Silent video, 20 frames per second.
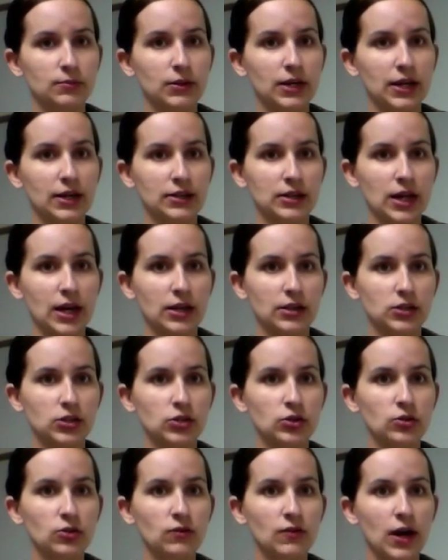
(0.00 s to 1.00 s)
Because it has
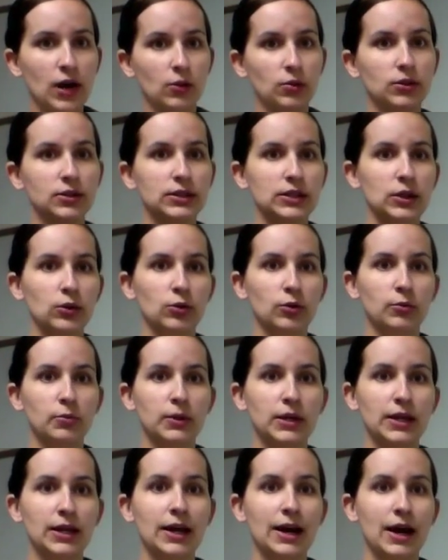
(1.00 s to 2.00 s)
two vowels, it would
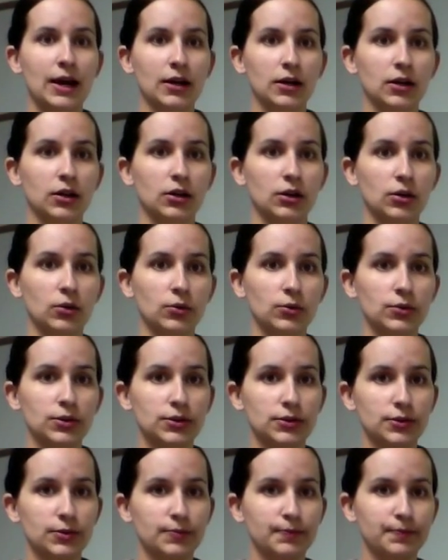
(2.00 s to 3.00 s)
be not
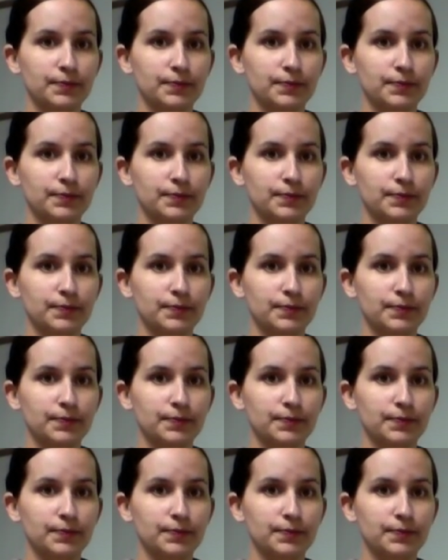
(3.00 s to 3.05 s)
closed.